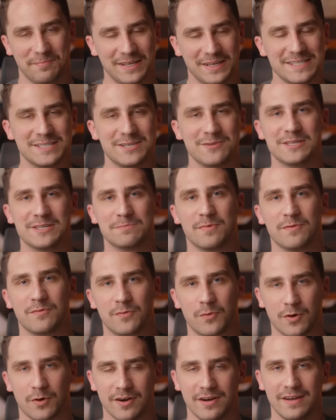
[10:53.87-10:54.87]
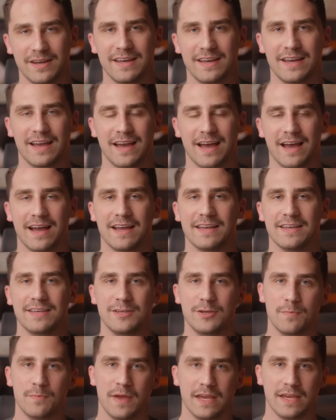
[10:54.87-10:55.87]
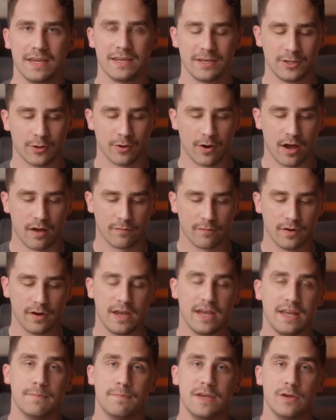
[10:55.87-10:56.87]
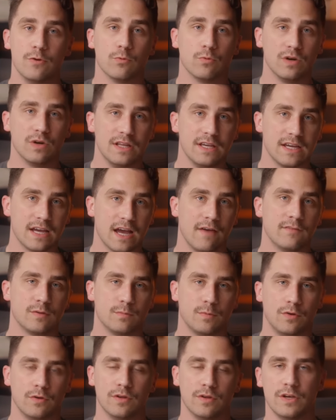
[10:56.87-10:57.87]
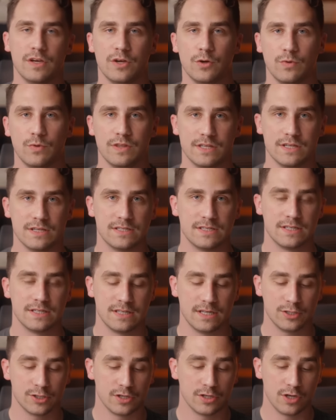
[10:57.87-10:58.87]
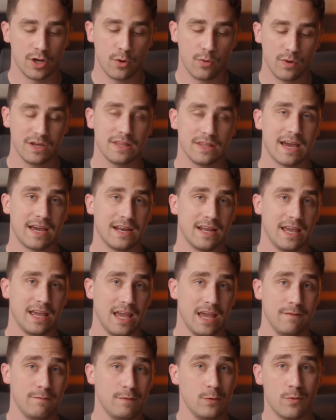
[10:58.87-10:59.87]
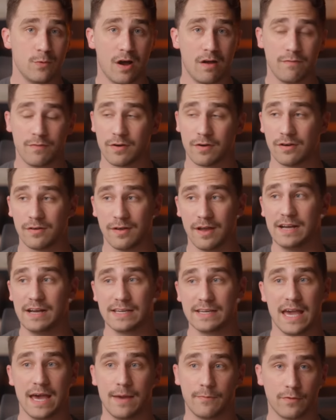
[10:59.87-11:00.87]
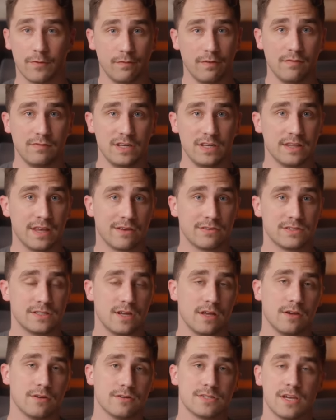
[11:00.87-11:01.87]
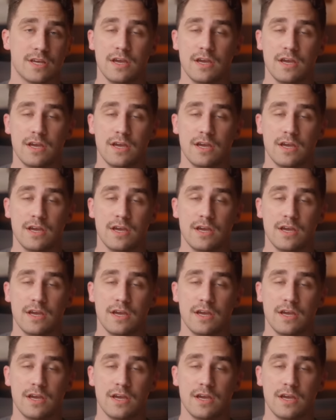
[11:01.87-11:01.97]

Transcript: please do this before uh, you make your offer and be really comfortable with this decision, knowing that if you offer a gap for $15,000,